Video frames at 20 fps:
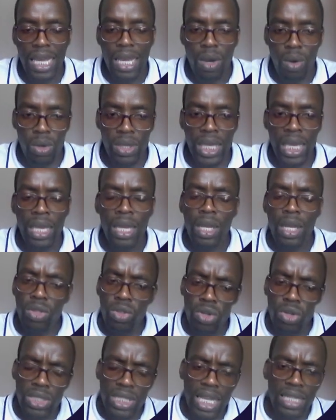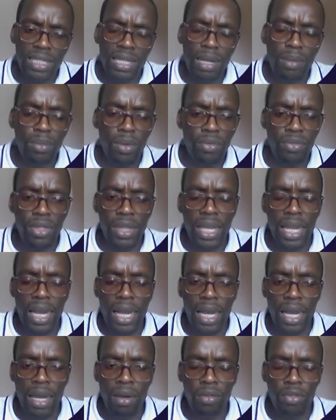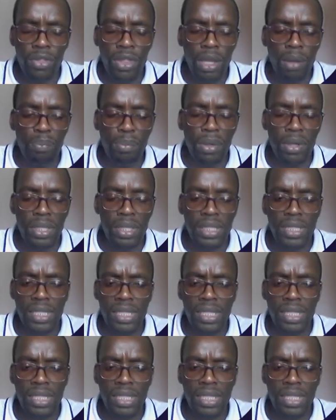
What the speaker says: Okay, those are some of the policies.